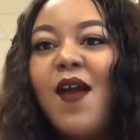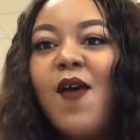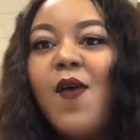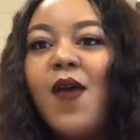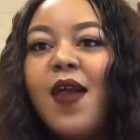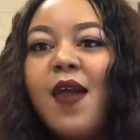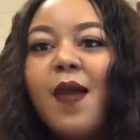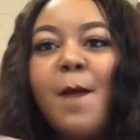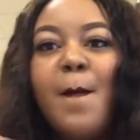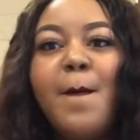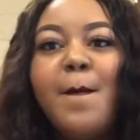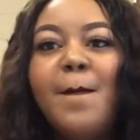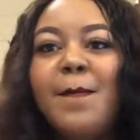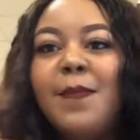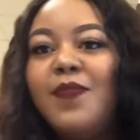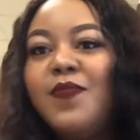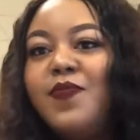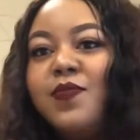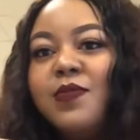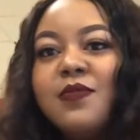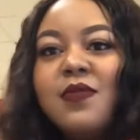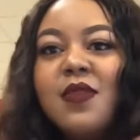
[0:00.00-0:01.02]
Okay,
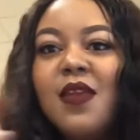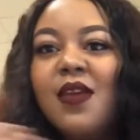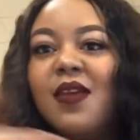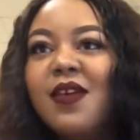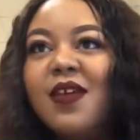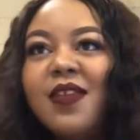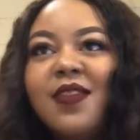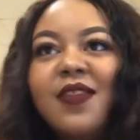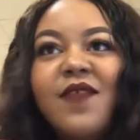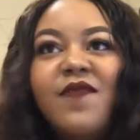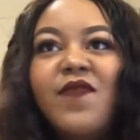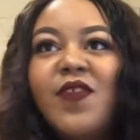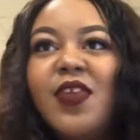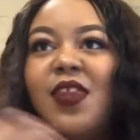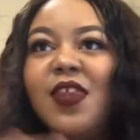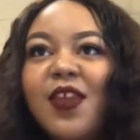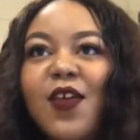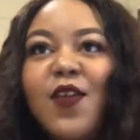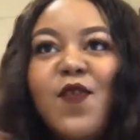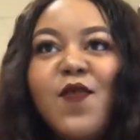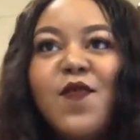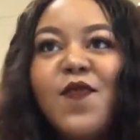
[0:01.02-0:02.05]
cut the
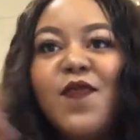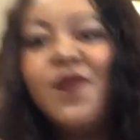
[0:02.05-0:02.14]
video.